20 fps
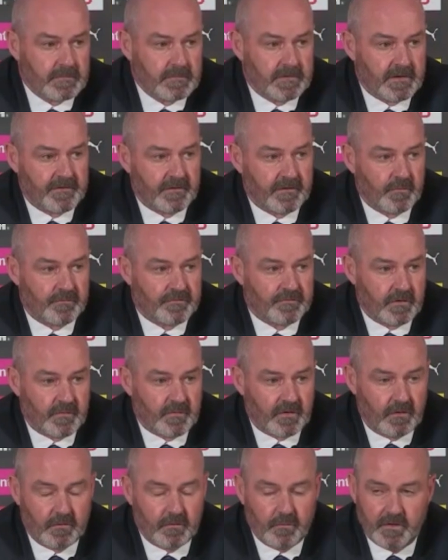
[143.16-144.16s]
I think we've come
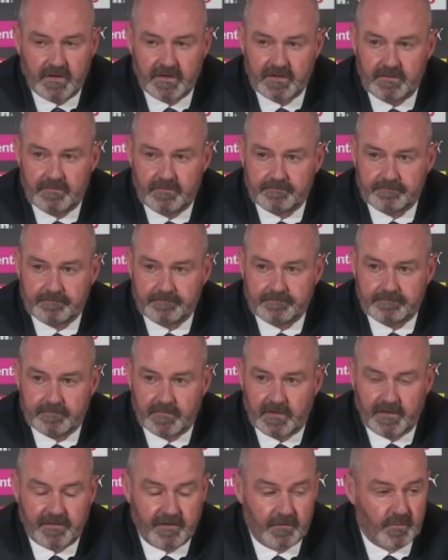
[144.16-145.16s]
a long way.
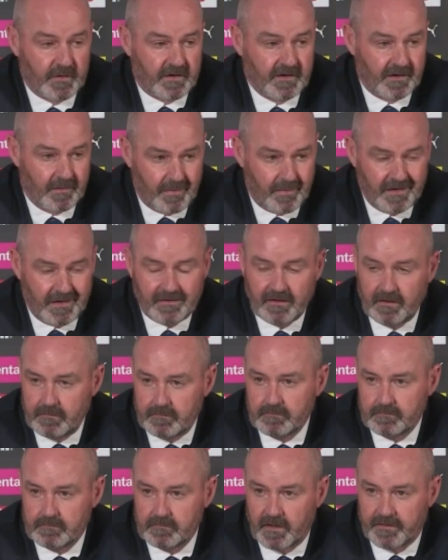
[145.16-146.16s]
I think we can get better.
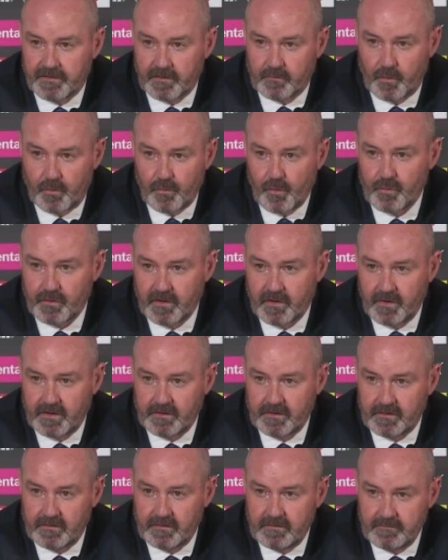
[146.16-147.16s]
I think we will get
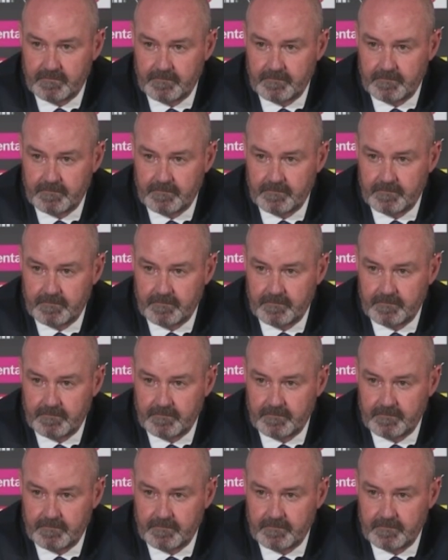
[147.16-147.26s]
better.